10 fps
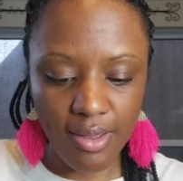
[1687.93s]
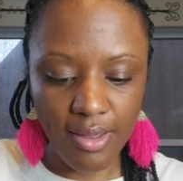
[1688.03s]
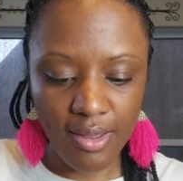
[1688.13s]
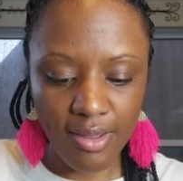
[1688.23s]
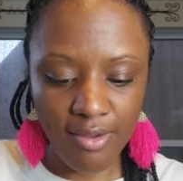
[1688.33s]
I
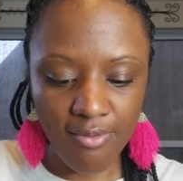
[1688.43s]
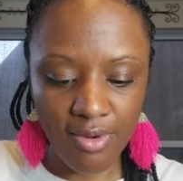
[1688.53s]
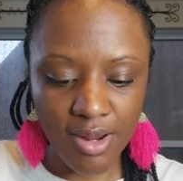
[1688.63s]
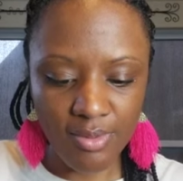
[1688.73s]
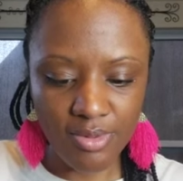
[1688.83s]
have
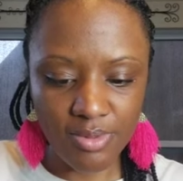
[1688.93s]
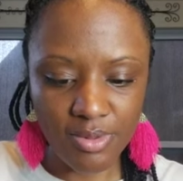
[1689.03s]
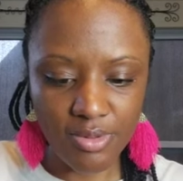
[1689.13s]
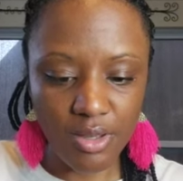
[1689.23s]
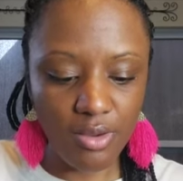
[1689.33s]
what I was
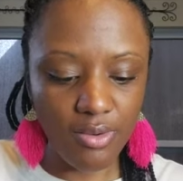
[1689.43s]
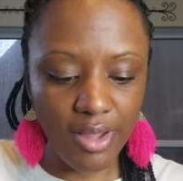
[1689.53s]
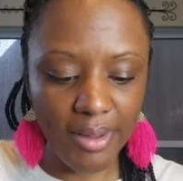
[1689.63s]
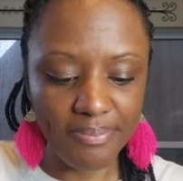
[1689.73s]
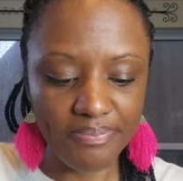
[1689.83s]
supposed to. Oh,
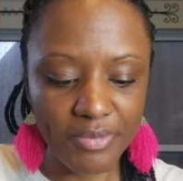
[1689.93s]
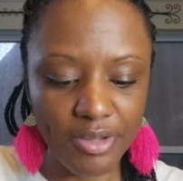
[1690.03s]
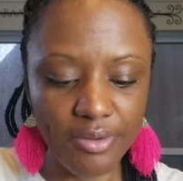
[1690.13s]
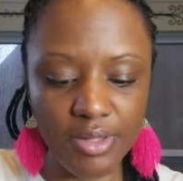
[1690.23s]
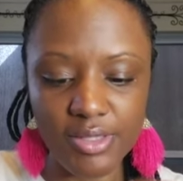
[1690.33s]
okay.
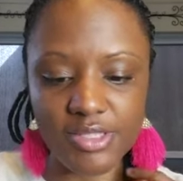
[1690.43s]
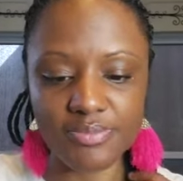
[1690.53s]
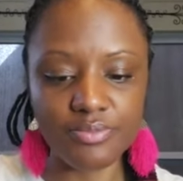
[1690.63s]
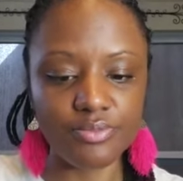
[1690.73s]
Here it is.